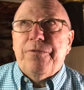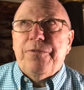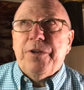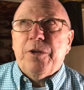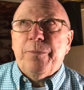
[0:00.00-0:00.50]

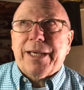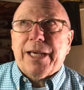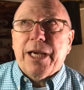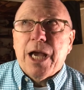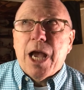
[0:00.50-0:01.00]
Filmic
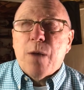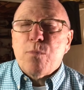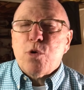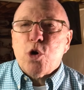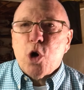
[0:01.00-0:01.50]

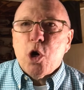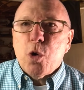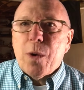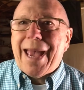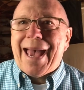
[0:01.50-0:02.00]

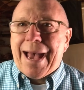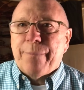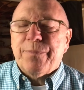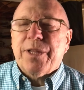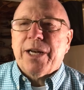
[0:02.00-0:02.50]
Pro
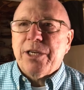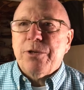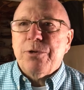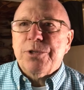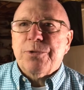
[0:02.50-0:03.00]
app that I
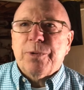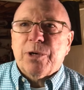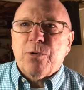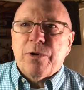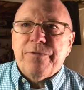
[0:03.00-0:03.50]
use to
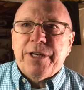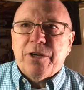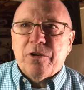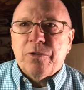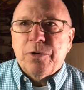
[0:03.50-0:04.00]
record
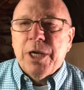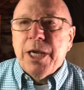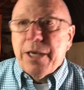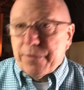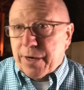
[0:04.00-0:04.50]
video
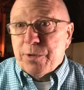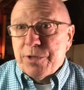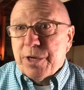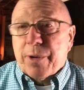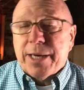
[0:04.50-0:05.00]
that I'm
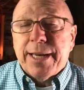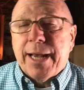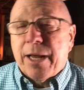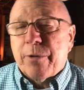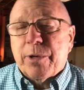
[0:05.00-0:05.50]
using right
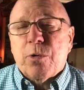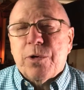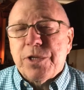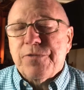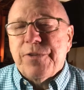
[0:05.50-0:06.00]
now to
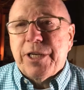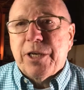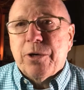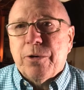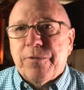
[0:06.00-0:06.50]
record this
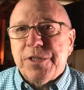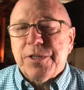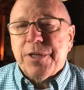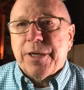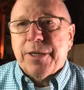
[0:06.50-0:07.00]
video of
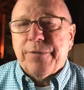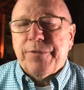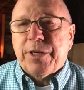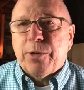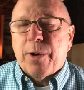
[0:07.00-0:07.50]
this
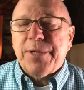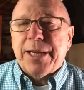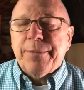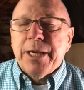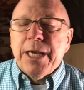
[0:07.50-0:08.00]
video
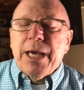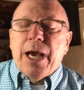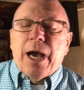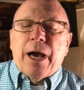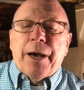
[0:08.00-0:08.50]
update.
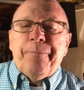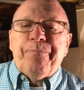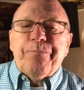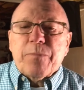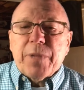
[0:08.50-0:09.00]

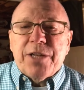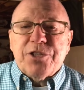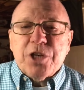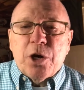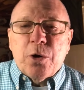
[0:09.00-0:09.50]
And
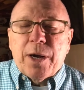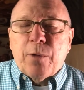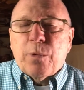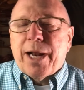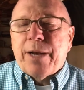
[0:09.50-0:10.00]
so
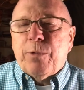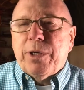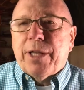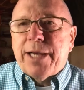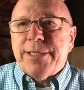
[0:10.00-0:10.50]
what I
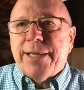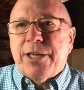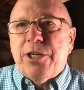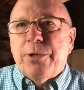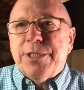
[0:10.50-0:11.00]
realized I had
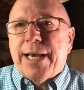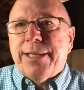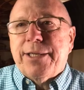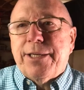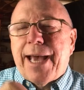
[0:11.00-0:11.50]
to do is I
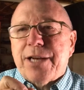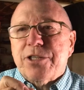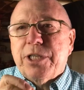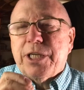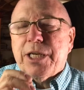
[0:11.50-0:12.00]
had to
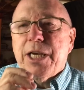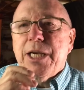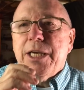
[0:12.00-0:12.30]
actually